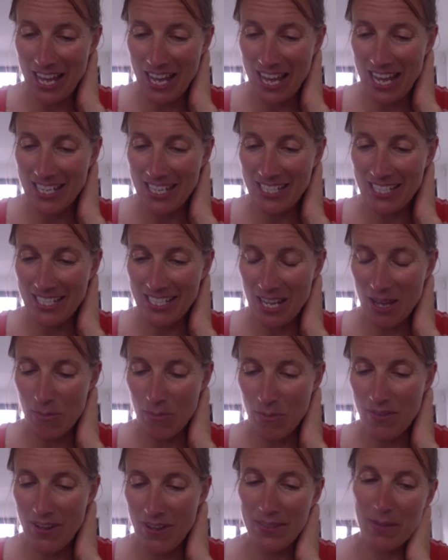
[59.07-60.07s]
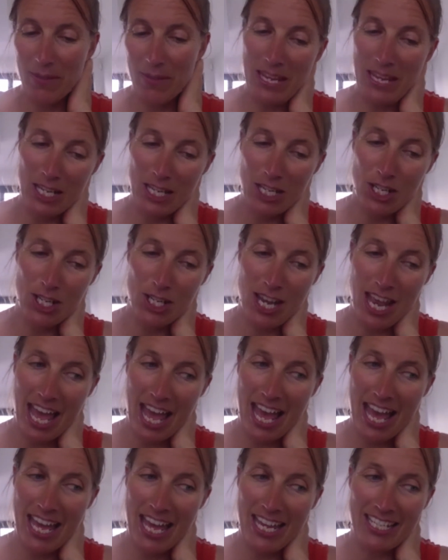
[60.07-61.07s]
and we've had the beach
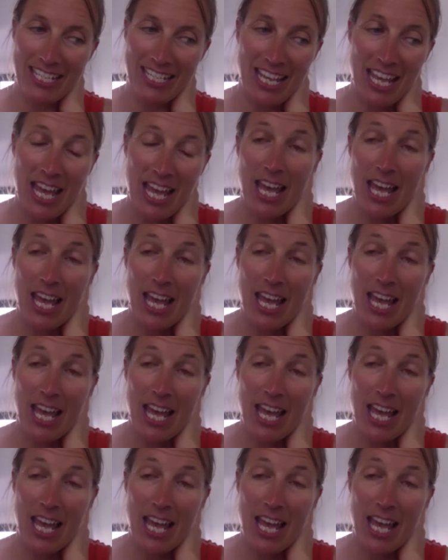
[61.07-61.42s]
and